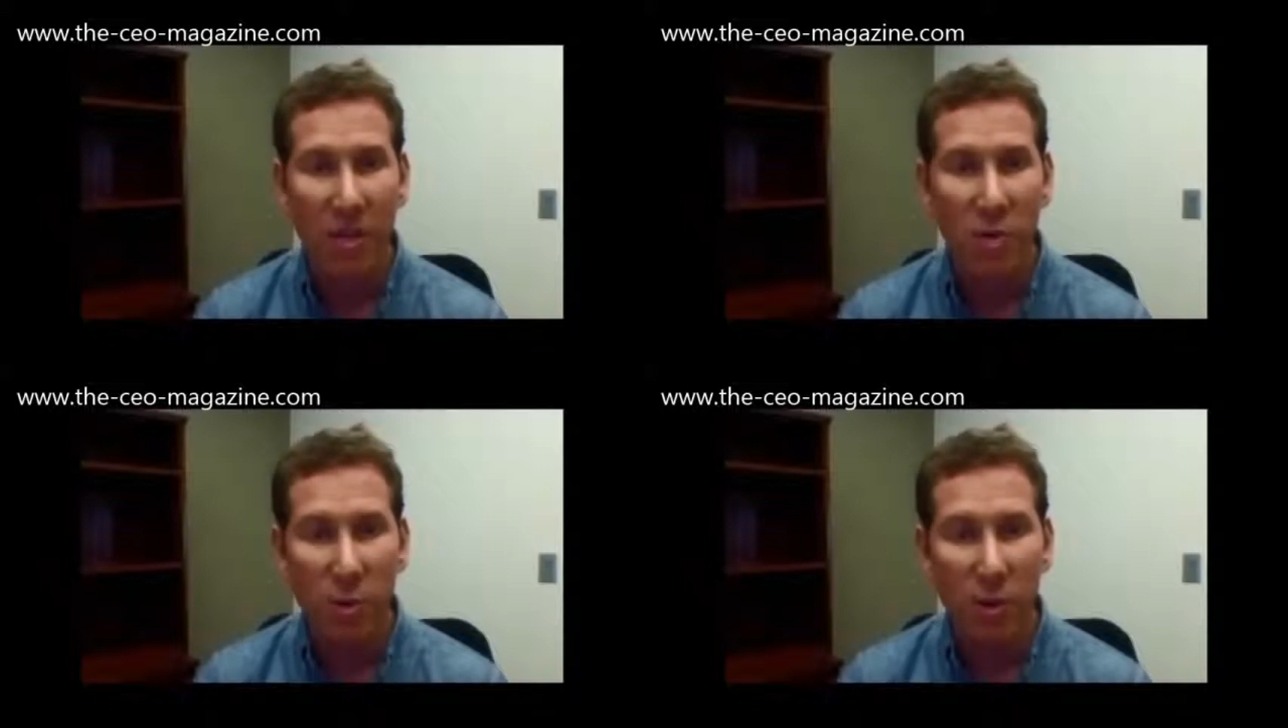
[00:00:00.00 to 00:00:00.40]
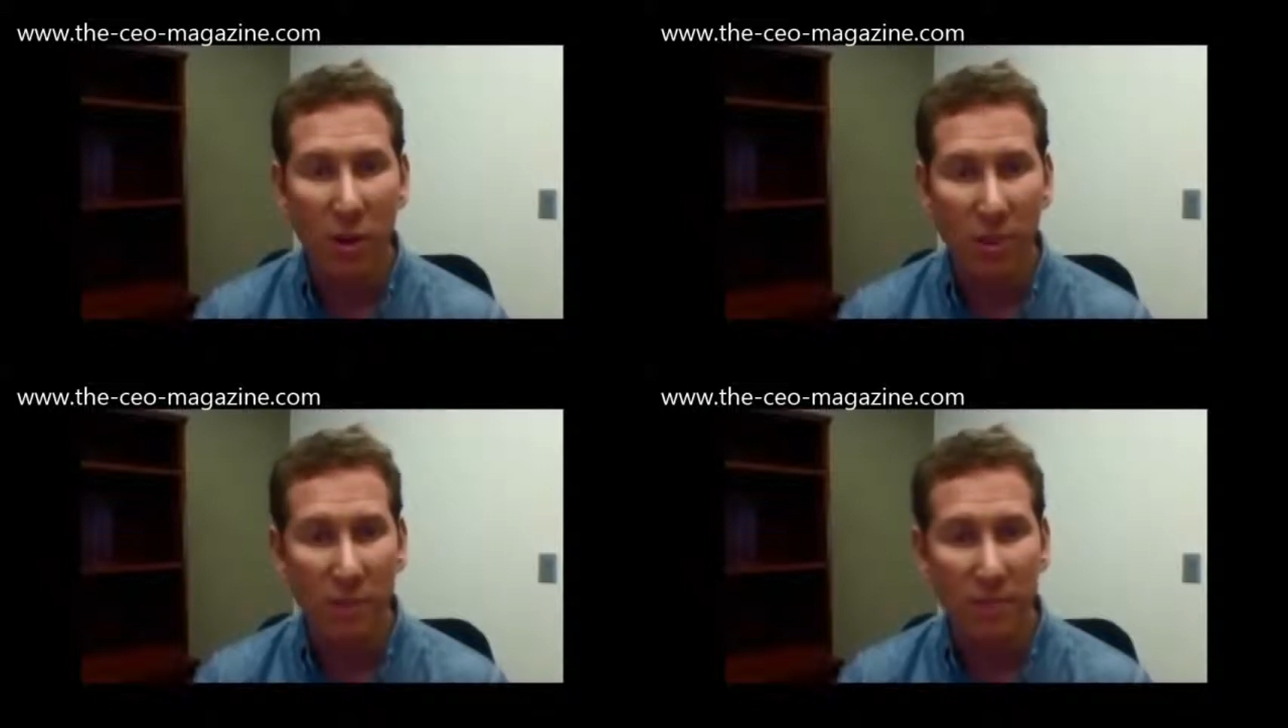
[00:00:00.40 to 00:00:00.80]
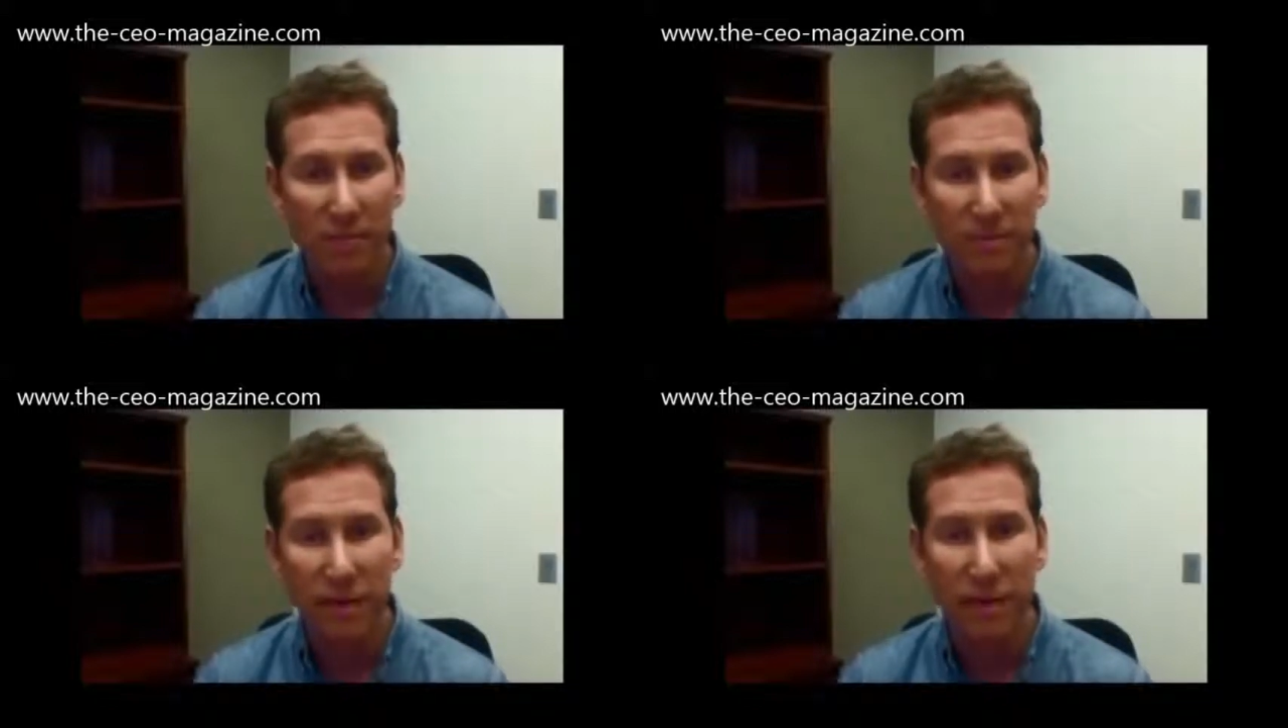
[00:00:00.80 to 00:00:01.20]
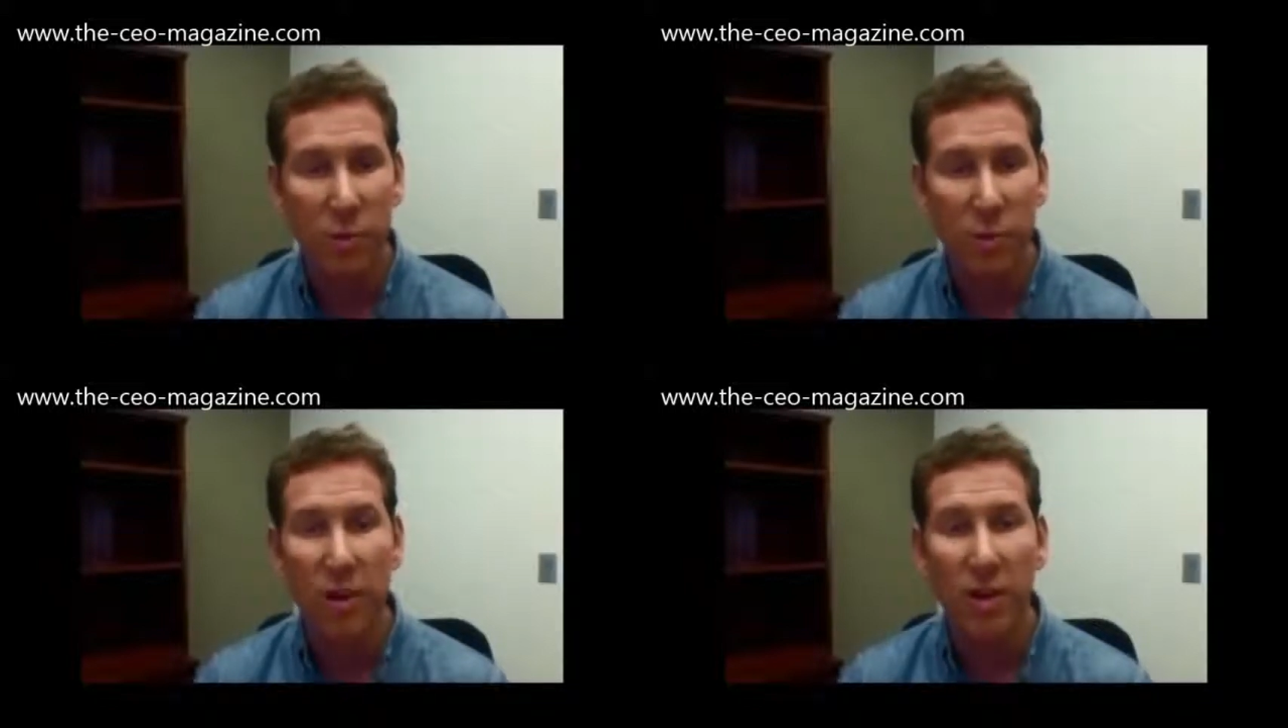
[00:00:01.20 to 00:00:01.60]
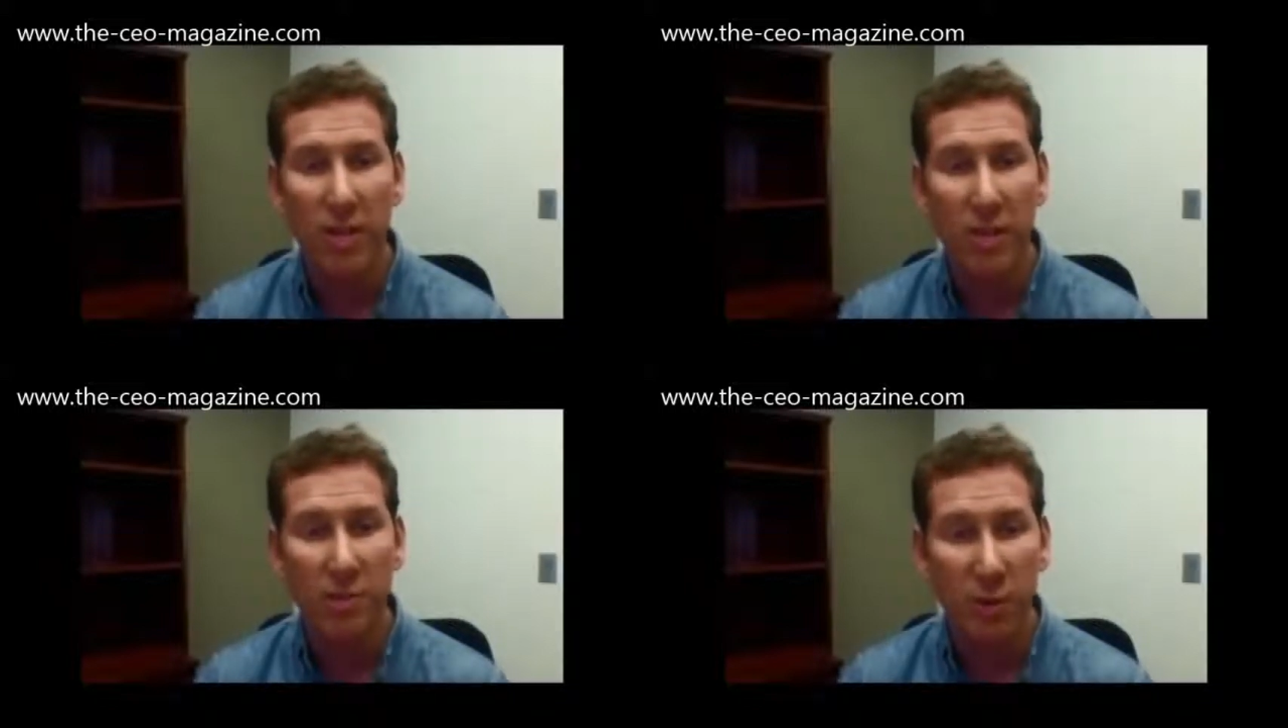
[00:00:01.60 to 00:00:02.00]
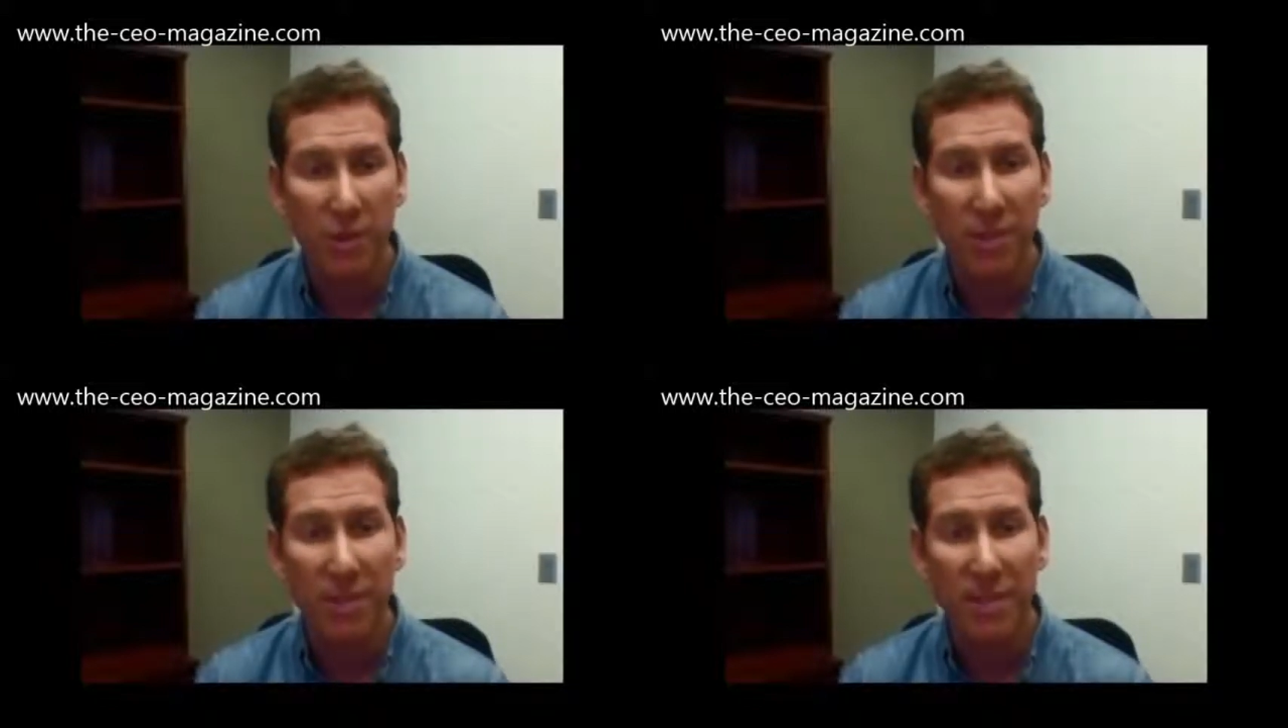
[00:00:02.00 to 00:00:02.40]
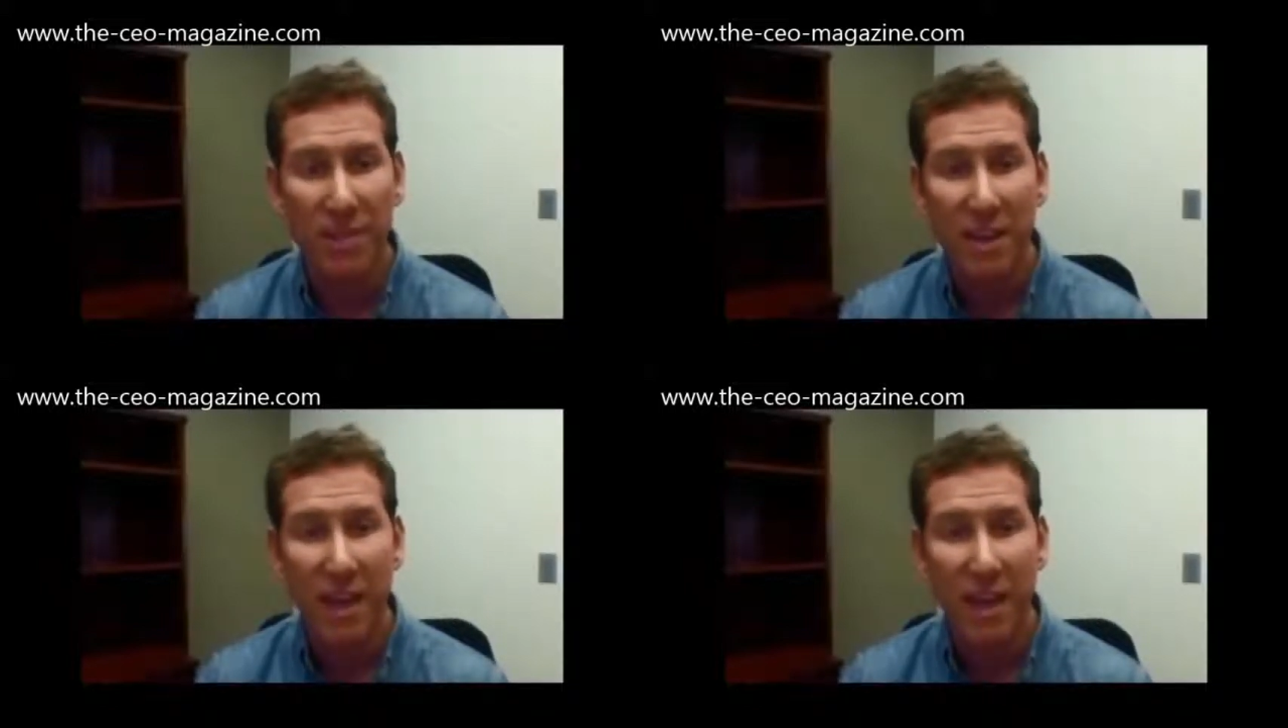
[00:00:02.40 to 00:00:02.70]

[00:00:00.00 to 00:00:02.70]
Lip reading: And do we want to keep doing this?